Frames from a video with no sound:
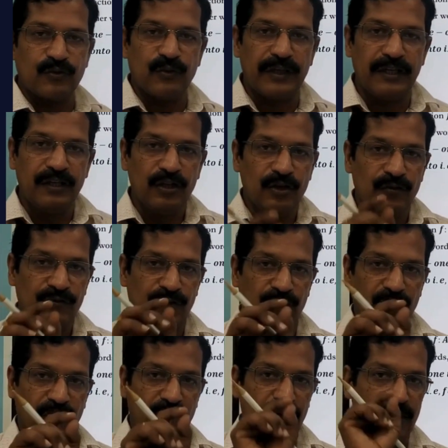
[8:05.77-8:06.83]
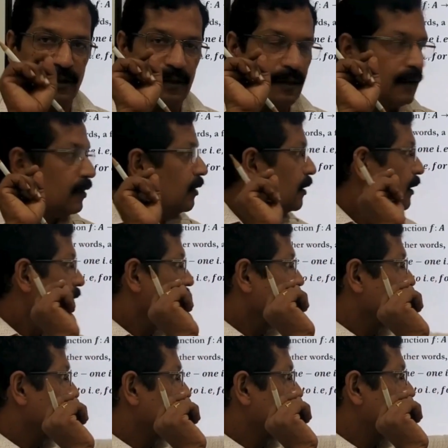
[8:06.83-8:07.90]
to y for all
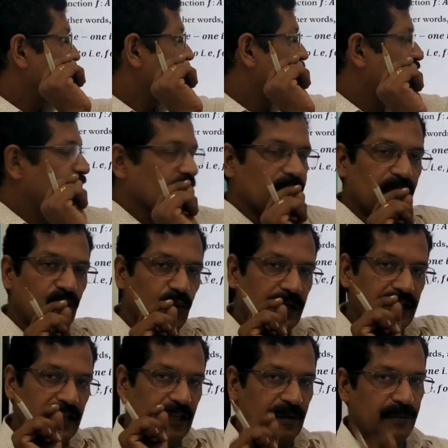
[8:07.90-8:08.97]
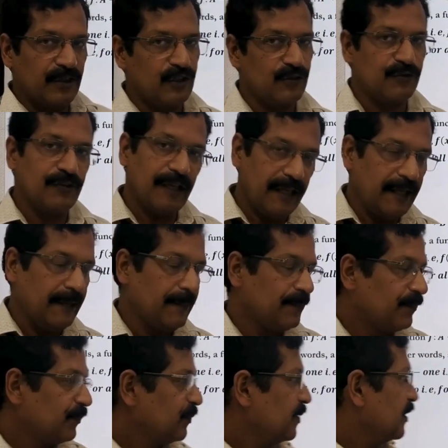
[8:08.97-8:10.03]
x comma y element of
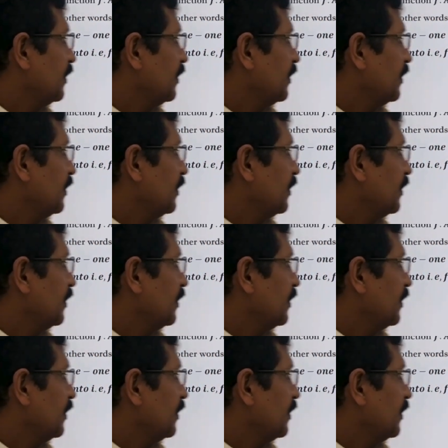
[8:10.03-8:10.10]
A.